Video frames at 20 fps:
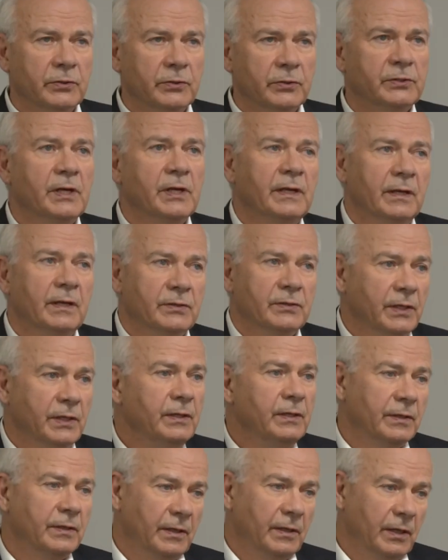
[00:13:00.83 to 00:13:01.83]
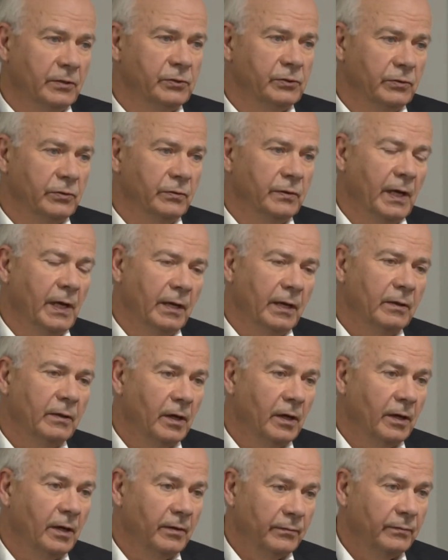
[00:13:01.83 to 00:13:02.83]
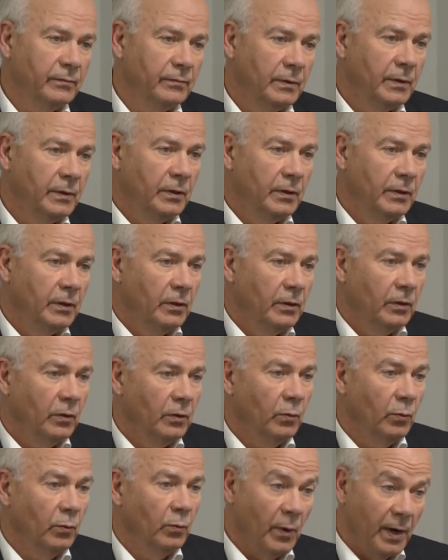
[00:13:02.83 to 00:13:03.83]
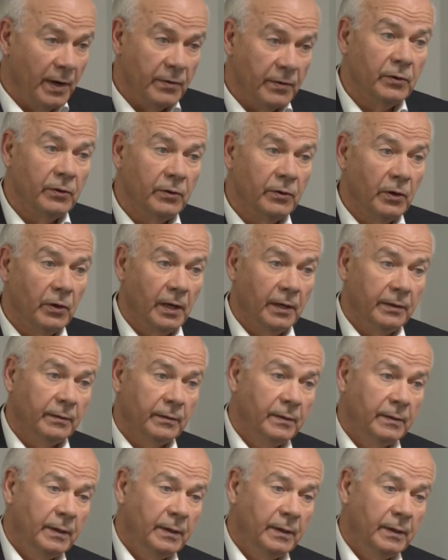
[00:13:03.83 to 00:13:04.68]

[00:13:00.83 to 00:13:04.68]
taking us into the issue then of whether or not